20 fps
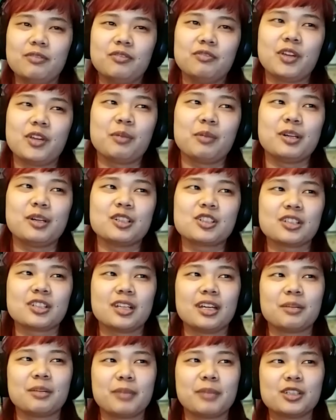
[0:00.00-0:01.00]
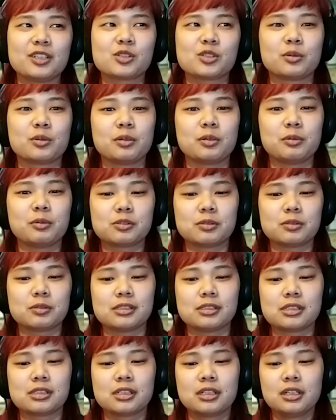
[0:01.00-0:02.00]
very much like my story, which
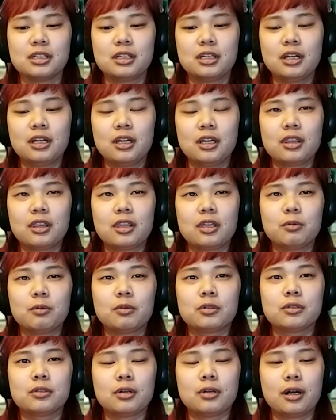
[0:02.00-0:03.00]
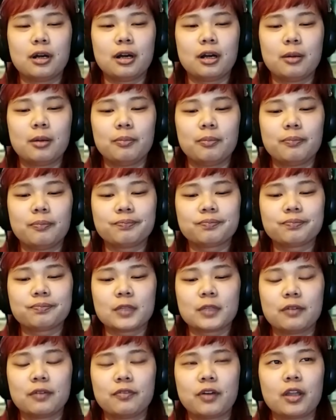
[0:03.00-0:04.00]
was
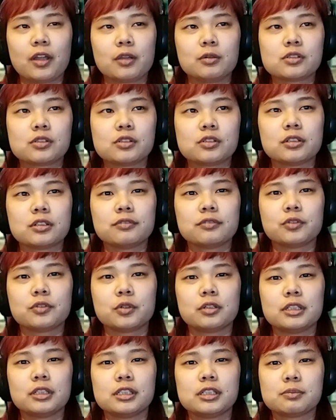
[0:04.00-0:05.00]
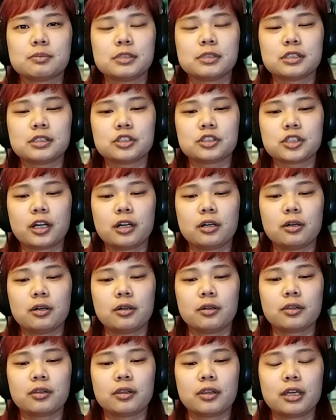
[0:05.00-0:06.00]
a father was looking for his missing
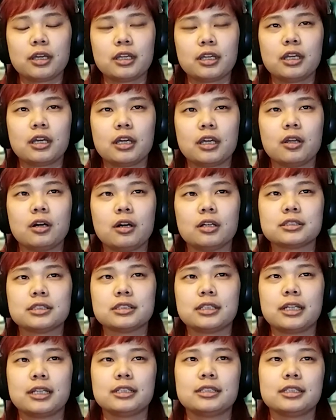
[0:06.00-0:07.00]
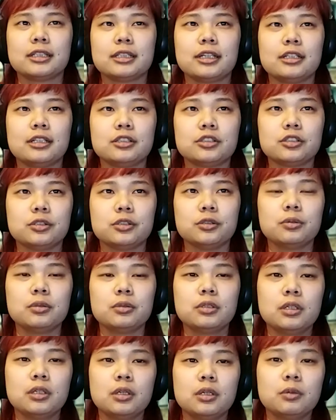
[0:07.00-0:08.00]
child that he had lost in
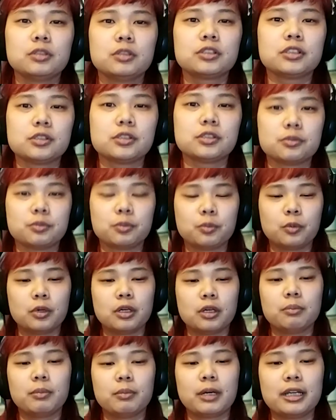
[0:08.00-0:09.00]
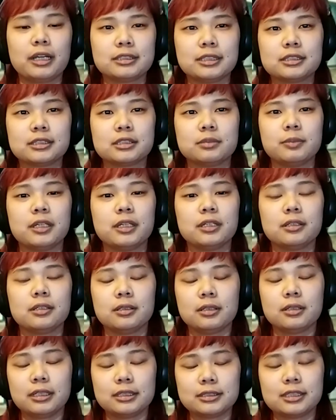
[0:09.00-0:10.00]
1992, which is what my
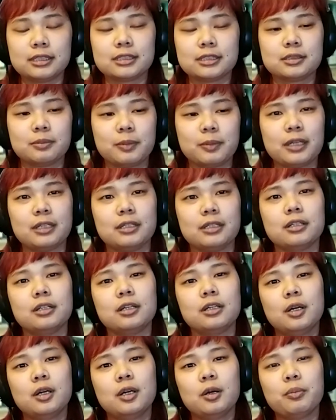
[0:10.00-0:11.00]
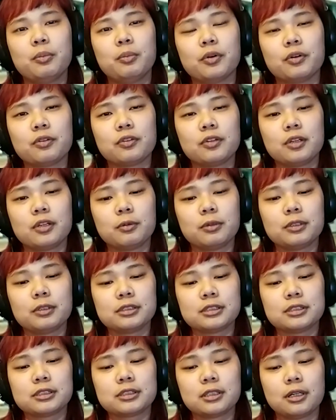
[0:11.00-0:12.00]
anticipated birthday
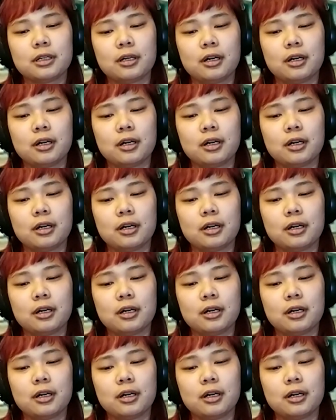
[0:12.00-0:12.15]
was